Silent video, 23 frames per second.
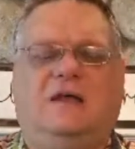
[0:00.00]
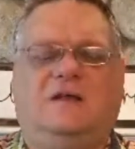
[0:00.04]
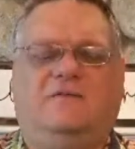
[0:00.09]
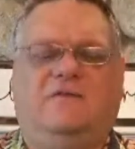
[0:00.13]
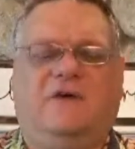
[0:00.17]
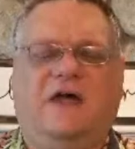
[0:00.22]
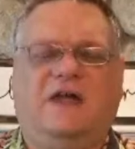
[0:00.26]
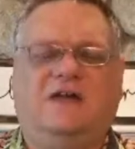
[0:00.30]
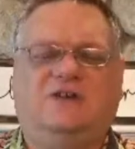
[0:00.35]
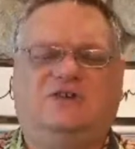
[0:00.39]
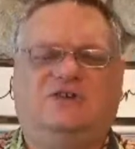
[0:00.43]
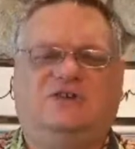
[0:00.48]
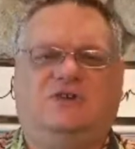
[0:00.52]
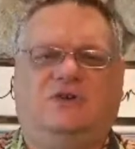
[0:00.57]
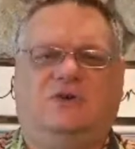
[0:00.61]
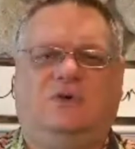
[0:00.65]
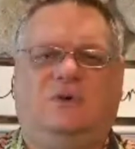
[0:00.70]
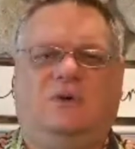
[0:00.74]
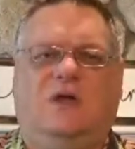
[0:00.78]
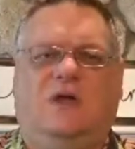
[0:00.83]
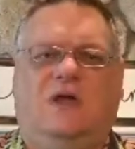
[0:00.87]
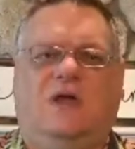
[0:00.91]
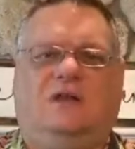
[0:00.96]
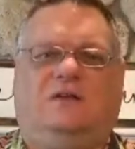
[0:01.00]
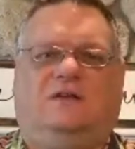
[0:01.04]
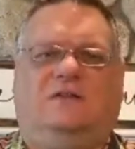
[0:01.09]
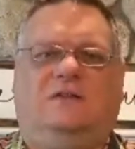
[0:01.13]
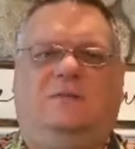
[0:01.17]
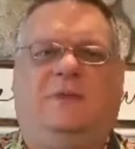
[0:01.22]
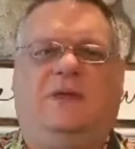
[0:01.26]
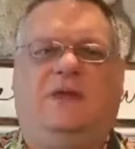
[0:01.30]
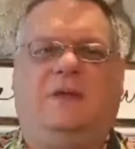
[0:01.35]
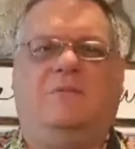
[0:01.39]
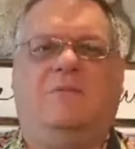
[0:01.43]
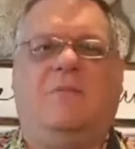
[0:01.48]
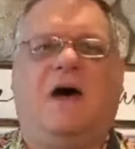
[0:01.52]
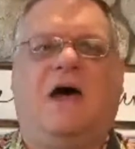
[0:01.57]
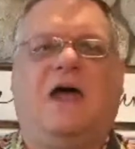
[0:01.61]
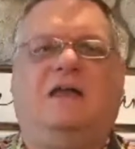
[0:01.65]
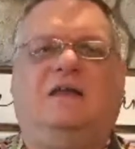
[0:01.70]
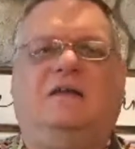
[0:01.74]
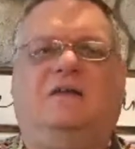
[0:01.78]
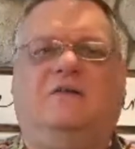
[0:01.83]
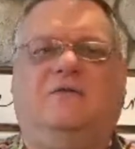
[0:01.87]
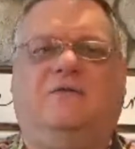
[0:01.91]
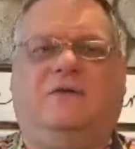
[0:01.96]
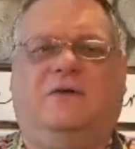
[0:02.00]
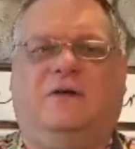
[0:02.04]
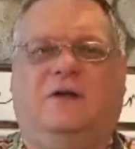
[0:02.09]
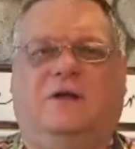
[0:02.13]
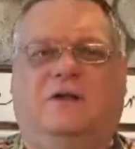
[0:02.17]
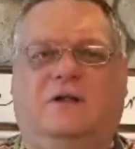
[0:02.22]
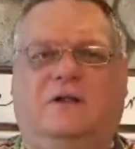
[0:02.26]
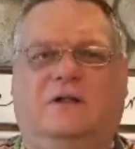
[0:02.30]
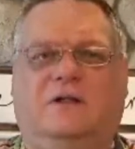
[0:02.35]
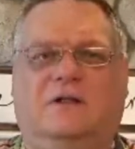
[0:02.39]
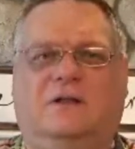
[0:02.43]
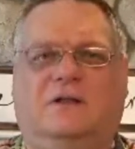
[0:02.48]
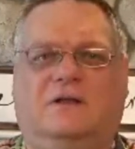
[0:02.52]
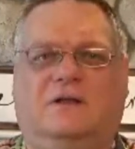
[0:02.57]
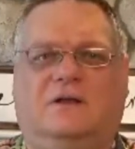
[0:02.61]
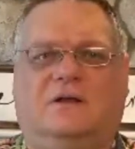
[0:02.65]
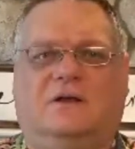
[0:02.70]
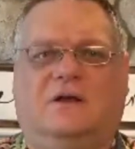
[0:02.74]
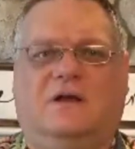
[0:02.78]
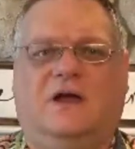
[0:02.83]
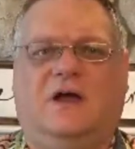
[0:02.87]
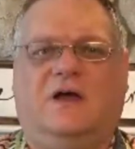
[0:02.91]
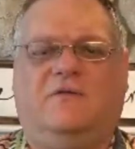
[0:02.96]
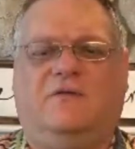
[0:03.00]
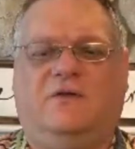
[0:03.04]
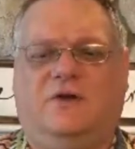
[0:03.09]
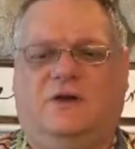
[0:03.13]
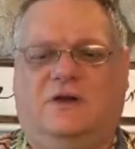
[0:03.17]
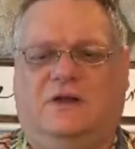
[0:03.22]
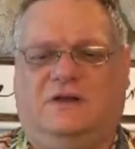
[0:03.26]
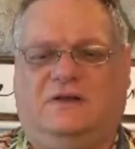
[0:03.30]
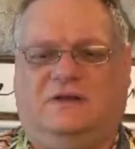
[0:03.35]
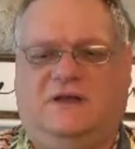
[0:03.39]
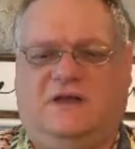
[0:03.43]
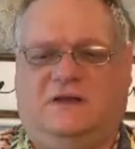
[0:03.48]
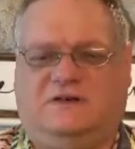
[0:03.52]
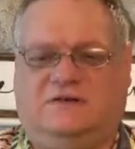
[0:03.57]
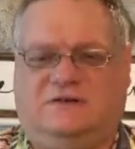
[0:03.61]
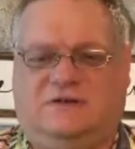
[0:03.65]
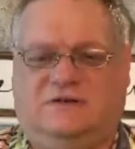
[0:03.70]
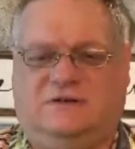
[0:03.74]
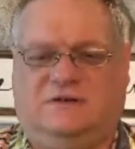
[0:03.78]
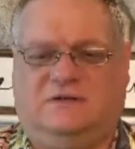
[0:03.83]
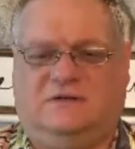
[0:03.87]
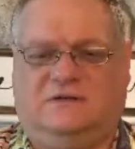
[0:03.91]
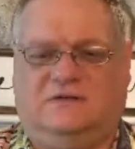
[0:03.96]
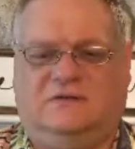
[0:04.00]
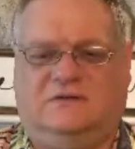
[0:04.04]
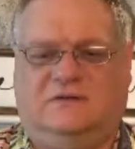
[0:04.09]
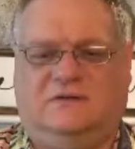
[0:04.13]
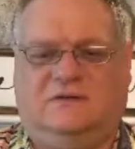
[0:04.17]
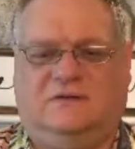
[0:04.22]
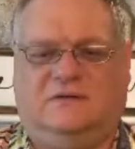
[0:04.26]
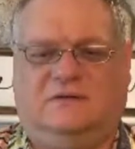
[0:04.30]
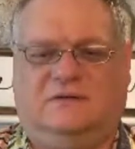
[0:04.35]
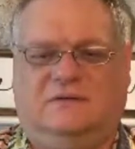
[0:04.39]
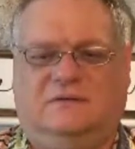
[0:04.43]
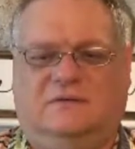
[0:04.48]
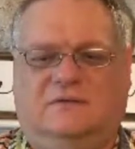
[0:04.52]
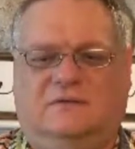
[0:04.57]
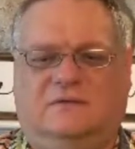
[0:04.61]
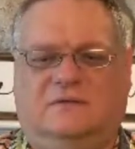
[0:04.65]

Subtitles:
I invite you to be mindful of your intentions.